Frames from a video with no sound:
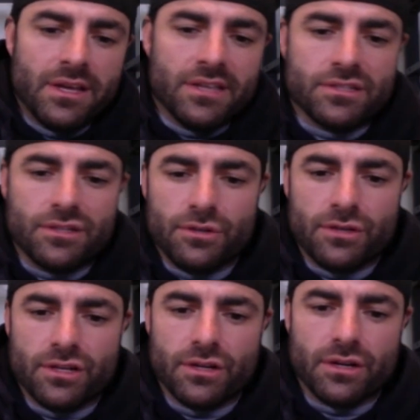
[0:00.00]
is a new
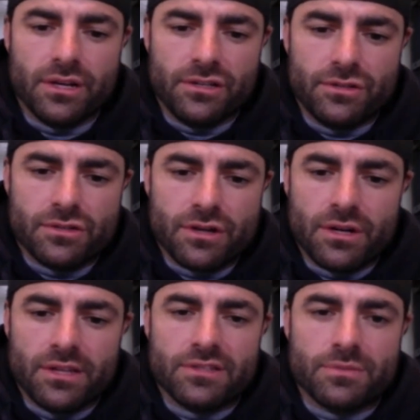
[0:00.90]
year and you
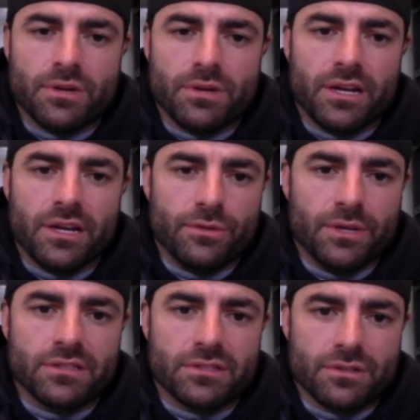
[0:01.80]
start in the spring and you
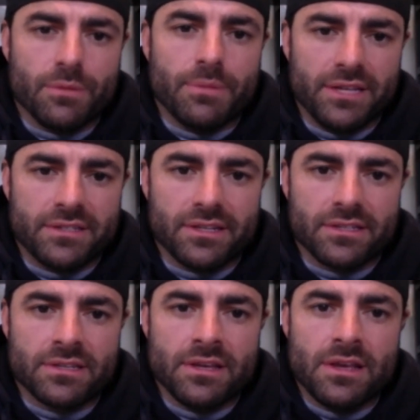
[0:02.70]
install
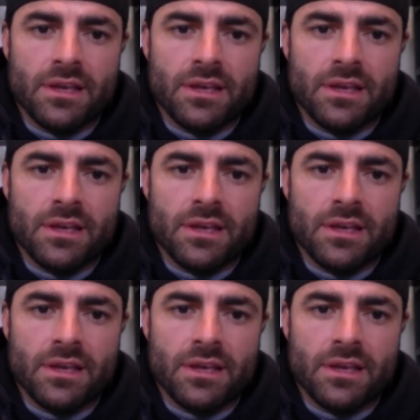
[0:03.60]
basics